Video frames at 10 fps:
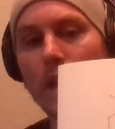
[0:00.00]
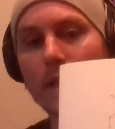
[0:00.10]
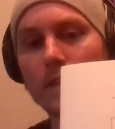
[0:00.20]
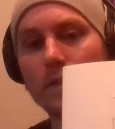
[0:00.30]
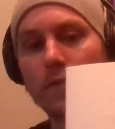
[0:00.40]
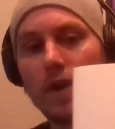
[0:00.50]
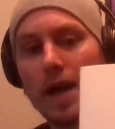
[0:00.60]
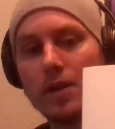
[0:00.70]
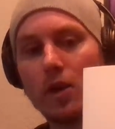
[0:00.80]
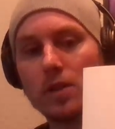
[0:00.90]
got to
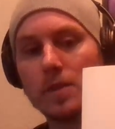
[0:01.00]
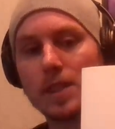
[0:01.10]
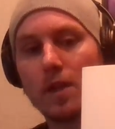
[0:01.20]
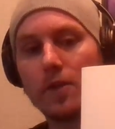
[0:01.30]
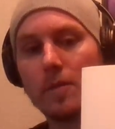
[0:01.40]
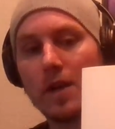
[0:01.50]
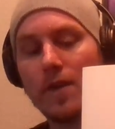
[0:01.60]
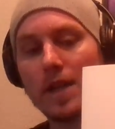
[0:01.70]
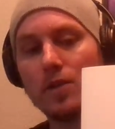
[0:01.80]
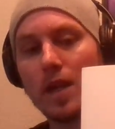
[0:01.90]
find your ultimate self here. Matter of
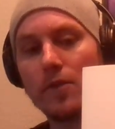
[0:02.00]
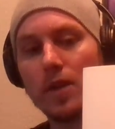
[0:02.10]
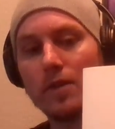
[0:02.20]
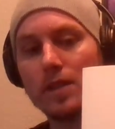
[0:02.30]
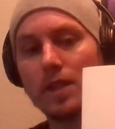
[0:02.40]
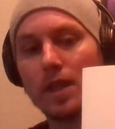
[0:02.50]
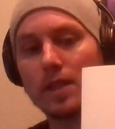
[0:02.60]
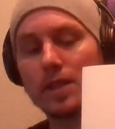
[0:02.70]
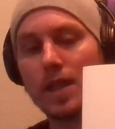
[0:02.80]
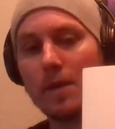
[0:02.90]
fact, you never even
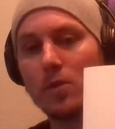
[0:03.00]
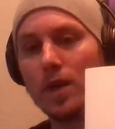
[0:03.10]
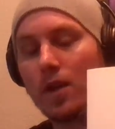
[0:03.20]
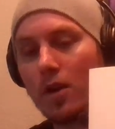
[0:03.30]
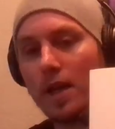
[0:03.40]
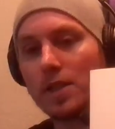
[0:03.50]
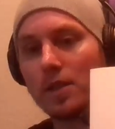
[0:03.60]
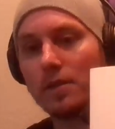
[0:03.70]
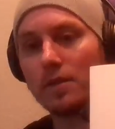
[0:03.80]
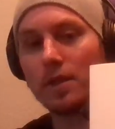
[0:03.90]
escaped
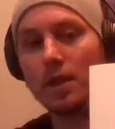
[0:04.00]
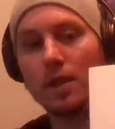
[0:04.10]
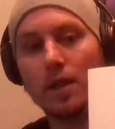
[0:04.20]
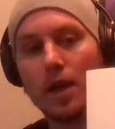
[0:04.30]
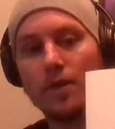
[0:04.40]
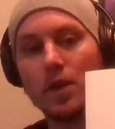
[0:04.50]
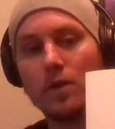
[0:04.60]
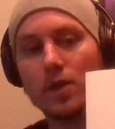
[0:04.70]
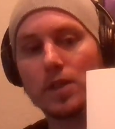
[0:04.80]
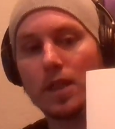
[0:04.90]
reincarnation. The
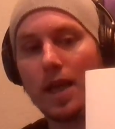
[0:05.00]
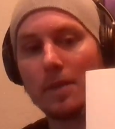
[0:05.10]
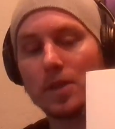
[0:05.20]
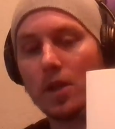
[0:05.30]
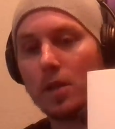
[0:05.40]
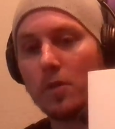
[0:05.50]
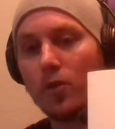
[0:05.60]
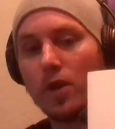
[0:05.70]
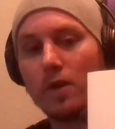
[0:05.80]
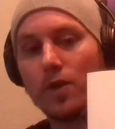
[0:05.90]
universe collapsed on you
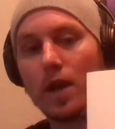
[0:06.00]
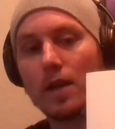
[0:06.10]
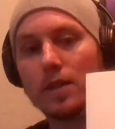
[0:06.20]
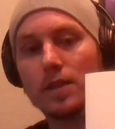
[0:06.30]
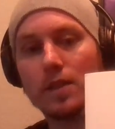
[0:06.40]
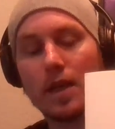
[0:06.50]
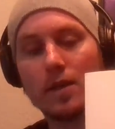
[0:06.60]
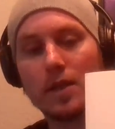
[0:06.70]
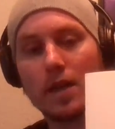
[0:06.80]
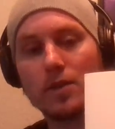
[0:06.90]
before you can figure out
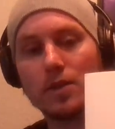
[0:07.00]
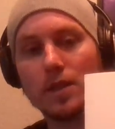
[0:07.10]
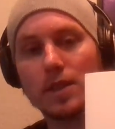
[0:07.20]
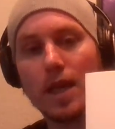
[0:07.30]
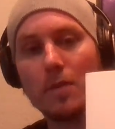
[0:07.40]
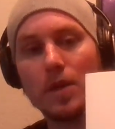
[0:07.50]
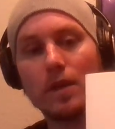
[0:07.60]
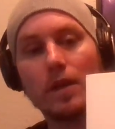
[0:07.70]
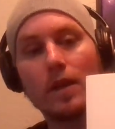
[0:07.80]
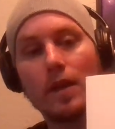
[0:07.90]
how to escape
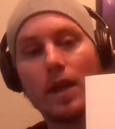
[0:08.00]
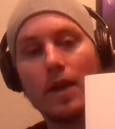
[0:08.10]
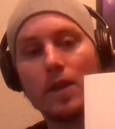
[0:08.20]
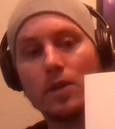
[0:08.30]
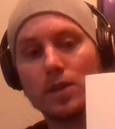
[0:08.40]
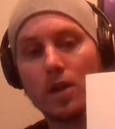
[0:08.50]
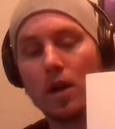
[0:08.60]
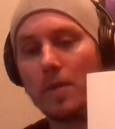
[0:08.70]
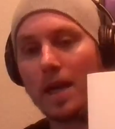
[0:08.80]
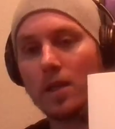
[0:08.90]
it, and then you just
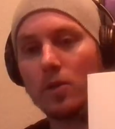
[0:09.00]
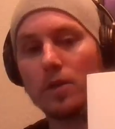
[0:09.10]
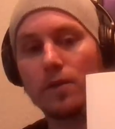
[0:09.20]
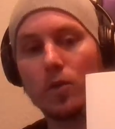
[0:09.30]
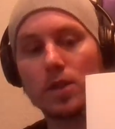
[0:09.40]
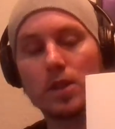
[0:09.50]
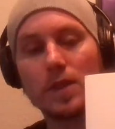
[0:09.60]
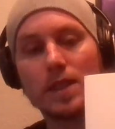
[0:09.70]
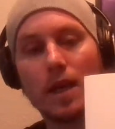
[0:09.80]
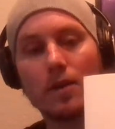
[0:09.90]
automatically were forced to
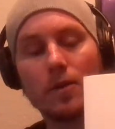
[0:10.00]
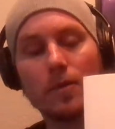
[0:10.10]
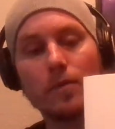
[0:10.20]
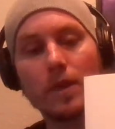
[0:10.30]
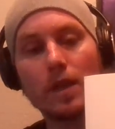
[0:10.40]
recycle,